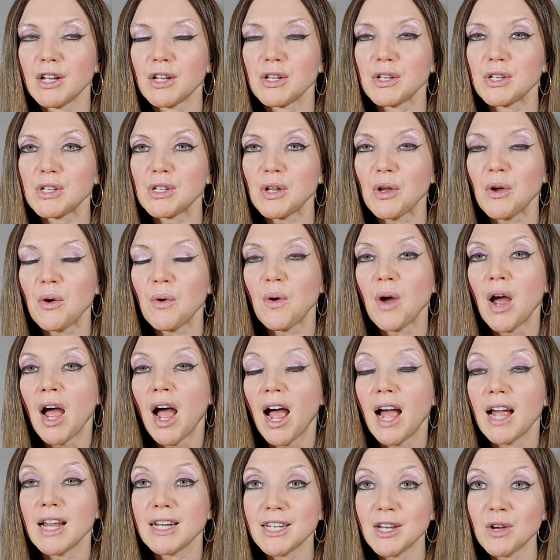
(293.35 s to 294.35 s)
So
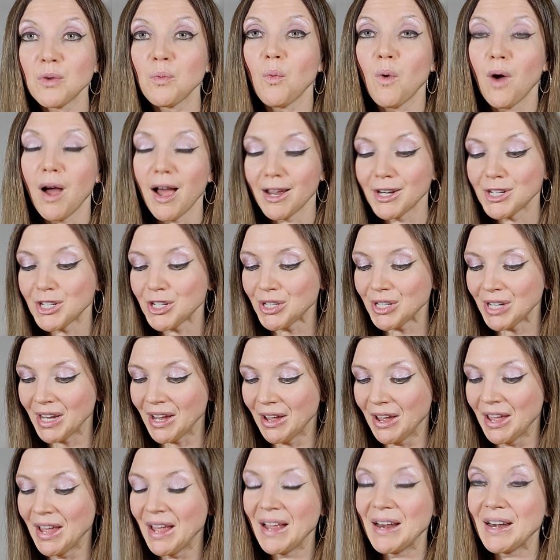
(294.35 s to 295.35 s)
I did watch
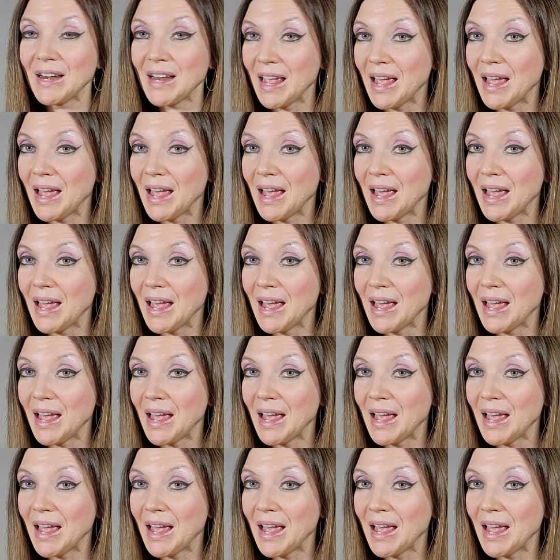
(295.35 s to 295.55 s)
an